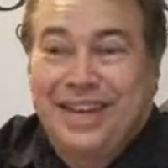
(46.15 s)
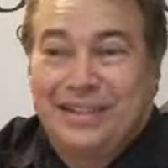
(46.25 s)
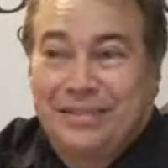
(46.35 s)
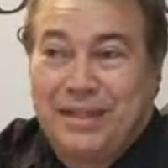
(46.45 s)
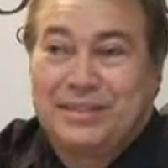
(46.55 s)

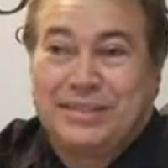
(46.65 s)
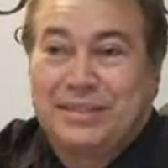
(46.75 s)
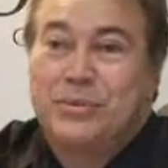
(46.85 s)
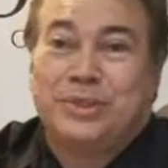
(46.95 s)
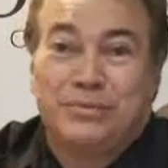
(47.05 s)
and the
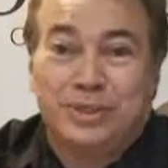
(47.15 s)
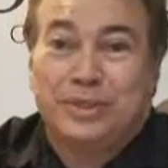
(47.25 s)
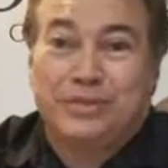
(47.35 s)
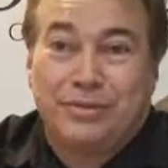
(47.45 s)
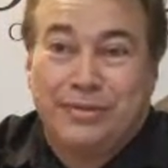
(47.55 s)
lessons that we've
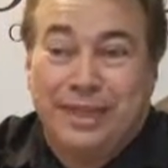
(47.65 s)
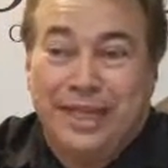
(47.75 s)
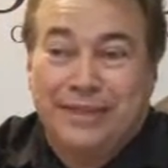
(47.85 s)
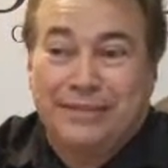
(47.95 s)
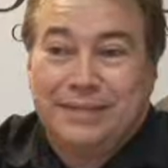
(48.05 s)
learned from
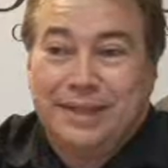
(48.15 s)
that,